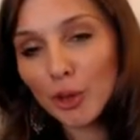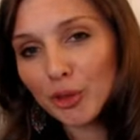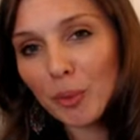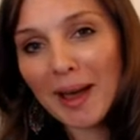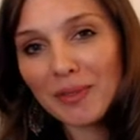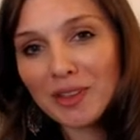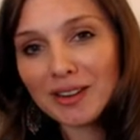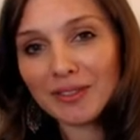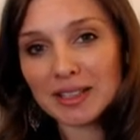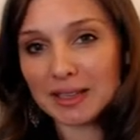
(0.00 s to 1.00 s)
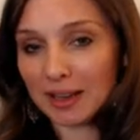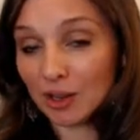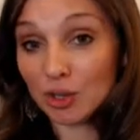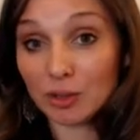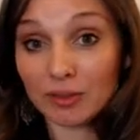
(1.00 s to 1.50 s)
Throughout the
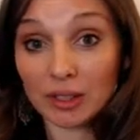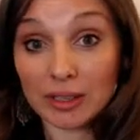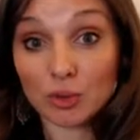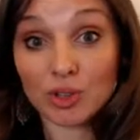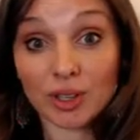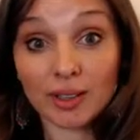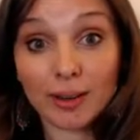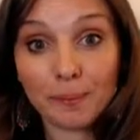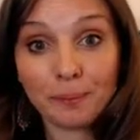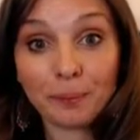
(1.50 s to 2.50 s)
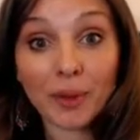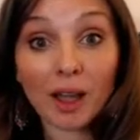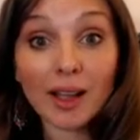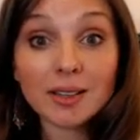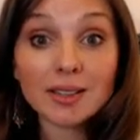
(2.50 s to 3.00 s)
investigation of the literature,
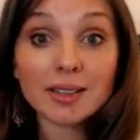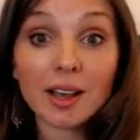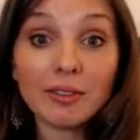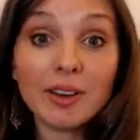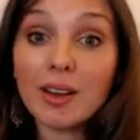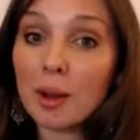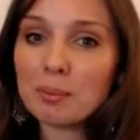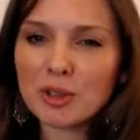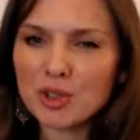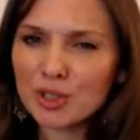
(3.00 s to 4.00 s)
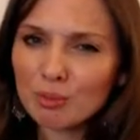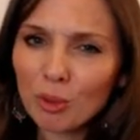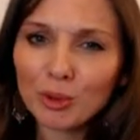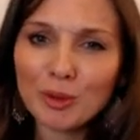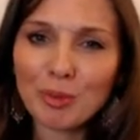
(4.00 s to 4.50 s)
I discovered a much
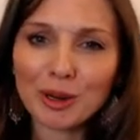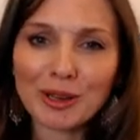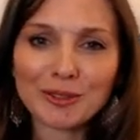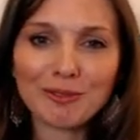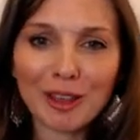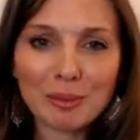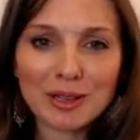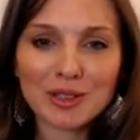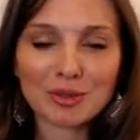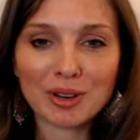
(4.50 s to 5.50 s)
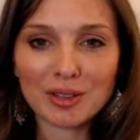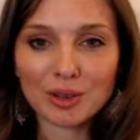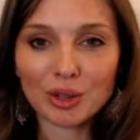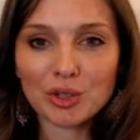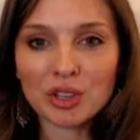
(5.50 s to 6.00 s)
smaller body of feminist
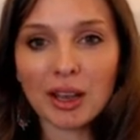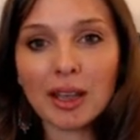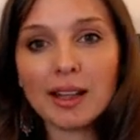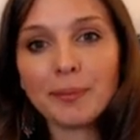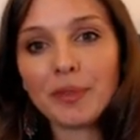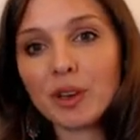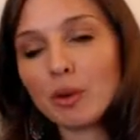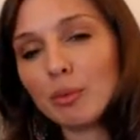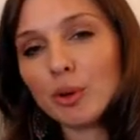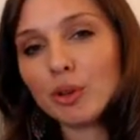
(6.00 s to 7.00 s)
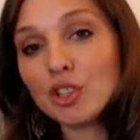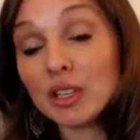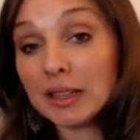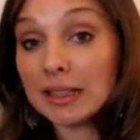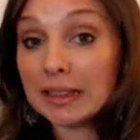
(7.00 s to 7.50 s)
research that emerged
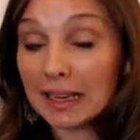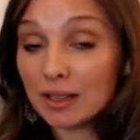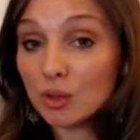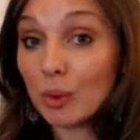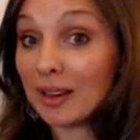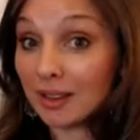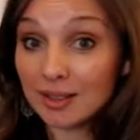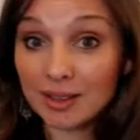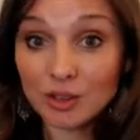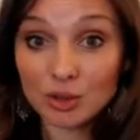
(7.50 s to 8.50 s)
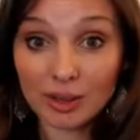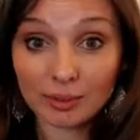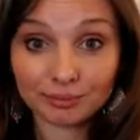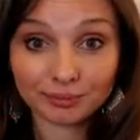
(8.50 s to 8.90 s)
in the late 20th century.